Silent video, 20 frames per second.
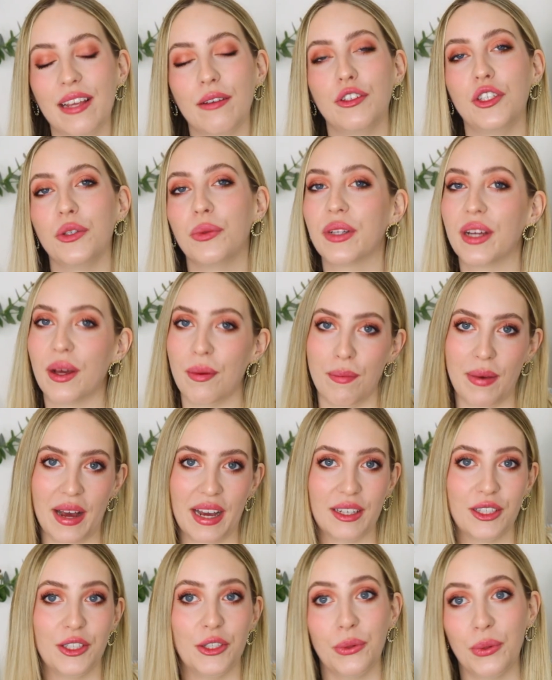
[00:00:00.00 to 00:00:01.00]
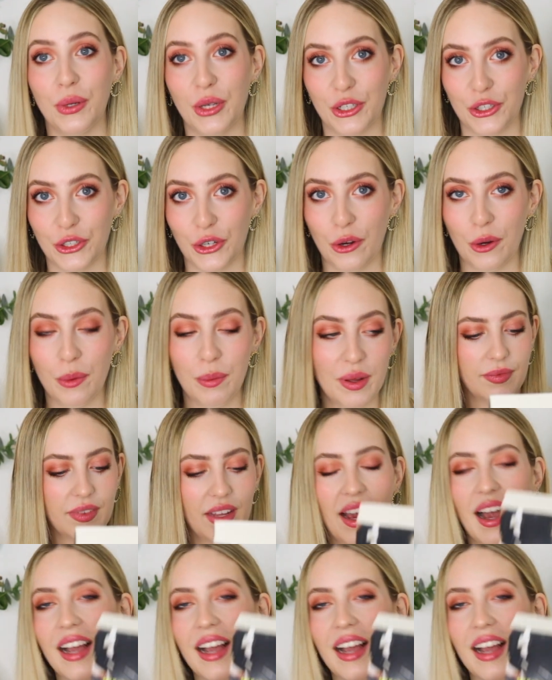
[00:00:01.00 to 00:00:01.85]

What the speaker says: if she will come back to her job.